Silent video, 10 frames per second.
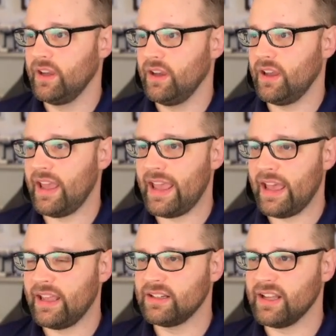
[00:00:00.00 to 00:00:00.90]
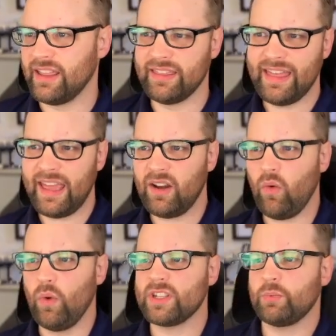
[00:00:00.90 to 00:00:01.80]
And then
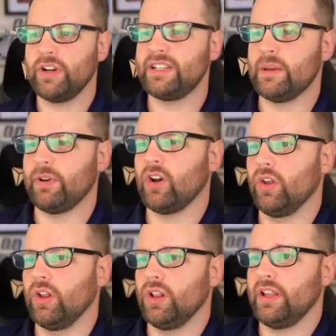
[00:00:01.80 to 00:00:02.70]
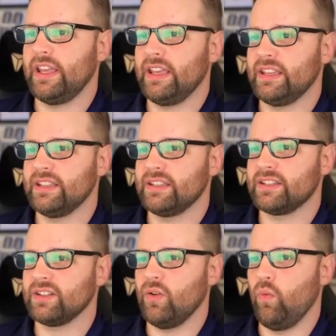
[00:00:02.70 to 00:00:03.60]
what's pretty typical is
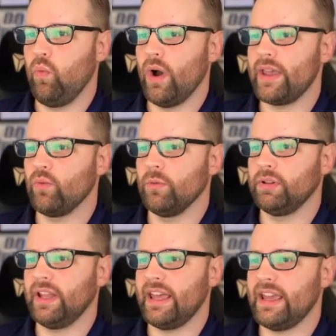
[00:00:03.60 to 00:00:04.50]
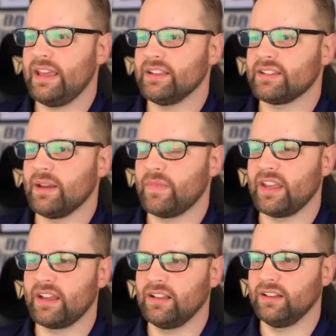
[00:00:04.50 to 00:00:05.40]
white will play
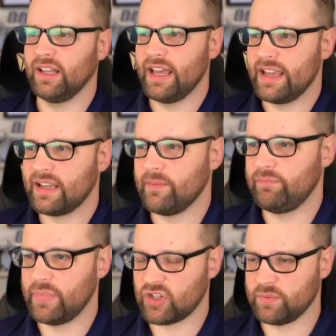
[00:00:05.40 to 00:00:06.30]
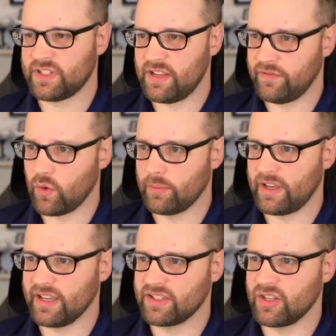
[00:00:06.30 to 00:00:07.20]
something like bishop c4,
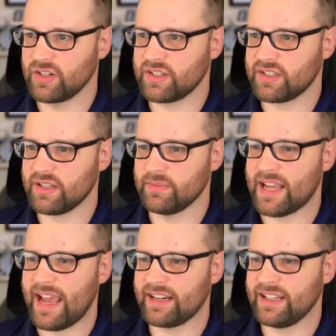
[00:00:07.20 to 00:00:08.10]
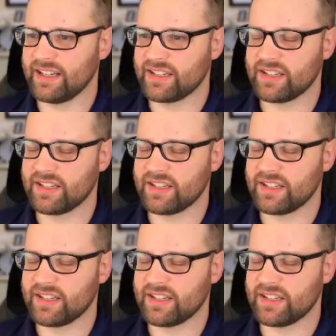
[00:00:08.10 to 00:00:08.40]
because there's some tactics